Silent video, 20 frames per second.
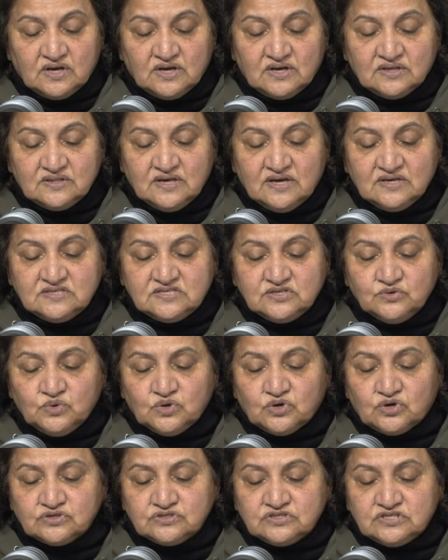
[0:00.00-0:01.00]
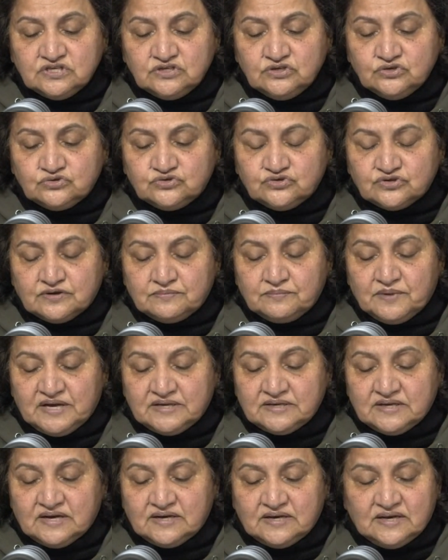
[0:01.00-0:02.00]
The ANC will continue to
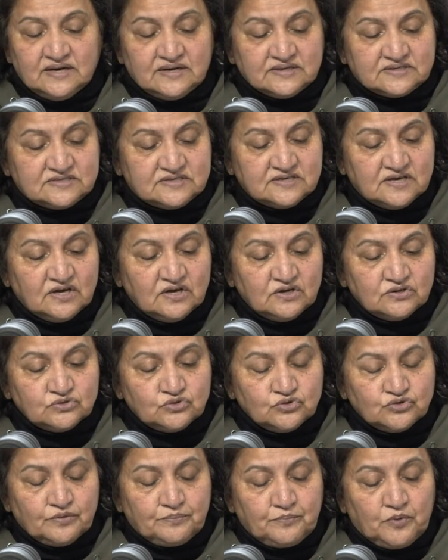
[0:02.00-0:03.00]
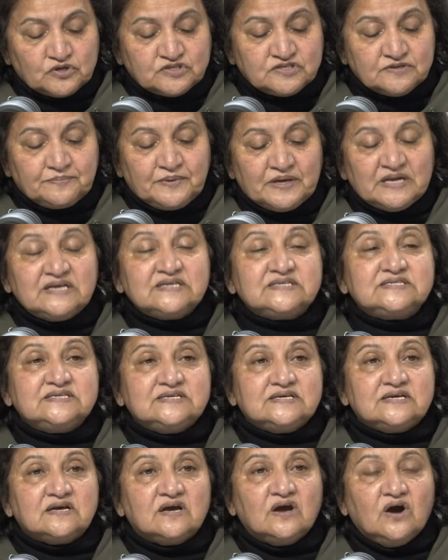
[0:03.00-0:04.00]
remain alert to the
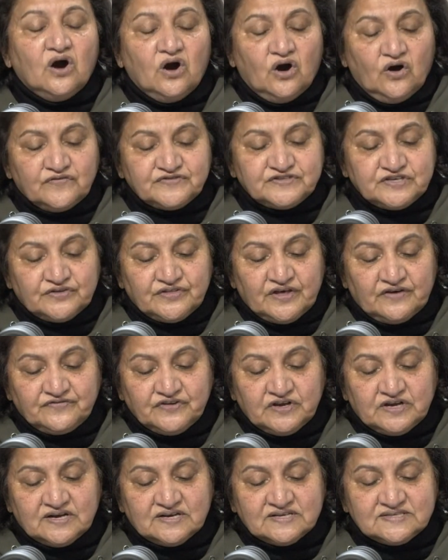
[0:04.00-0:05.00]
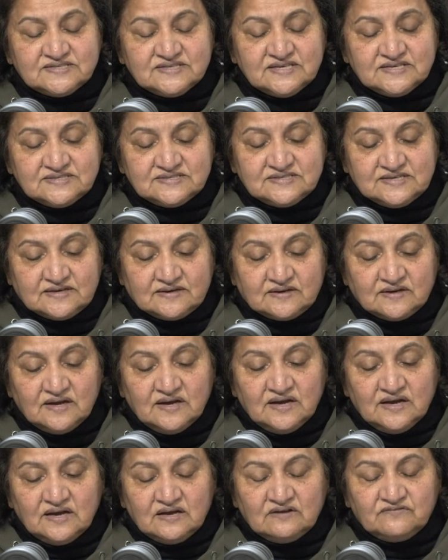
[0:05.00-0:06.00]
possibility of South Africa assisting
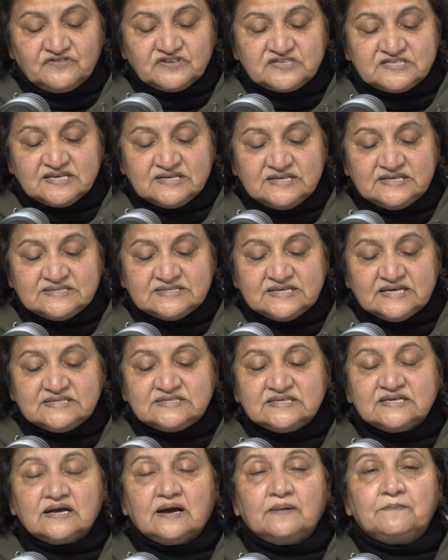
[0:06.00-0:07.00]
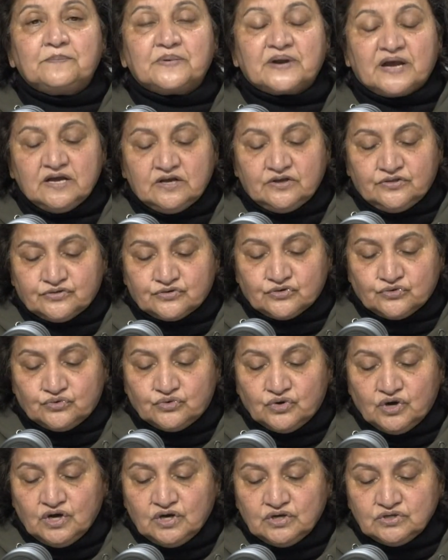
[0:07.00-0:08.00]
in facilitating a breakthrough
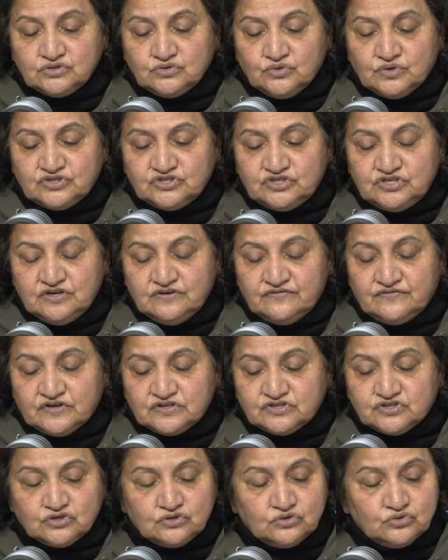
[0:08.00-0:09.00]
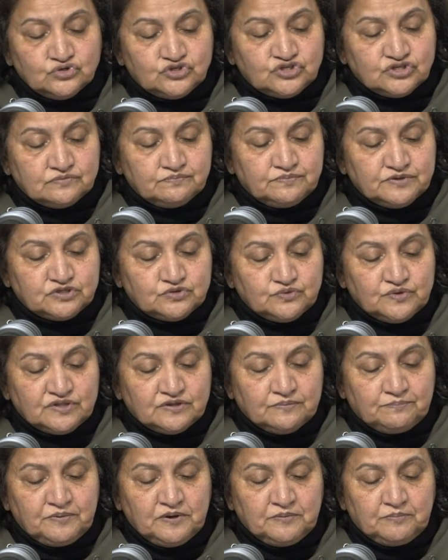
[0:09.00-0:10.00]
to achieve a solution between the
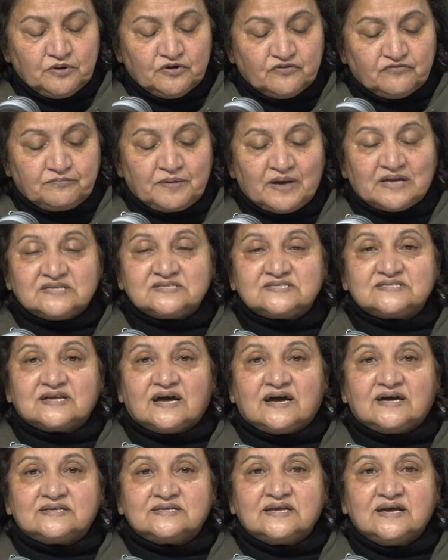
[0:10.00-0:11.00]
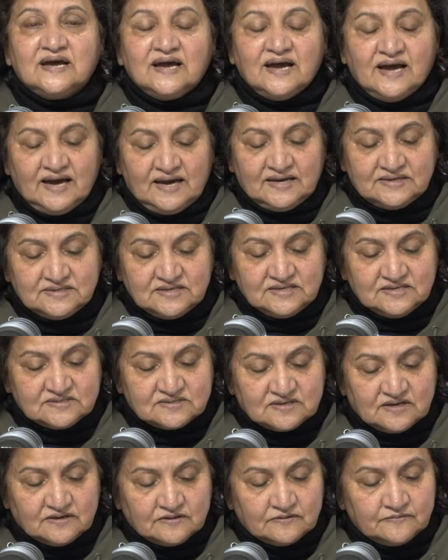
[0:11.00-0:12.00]
people of Palestine and
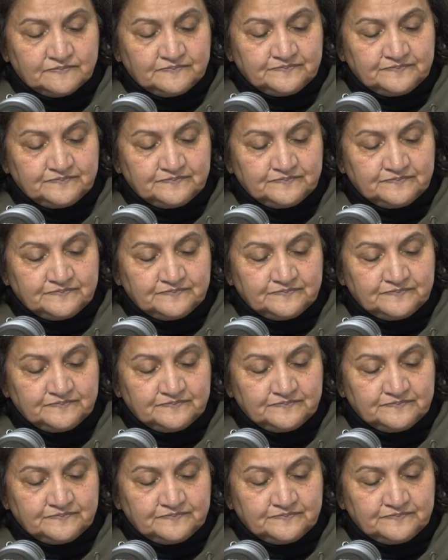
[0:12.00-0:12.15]
Israel.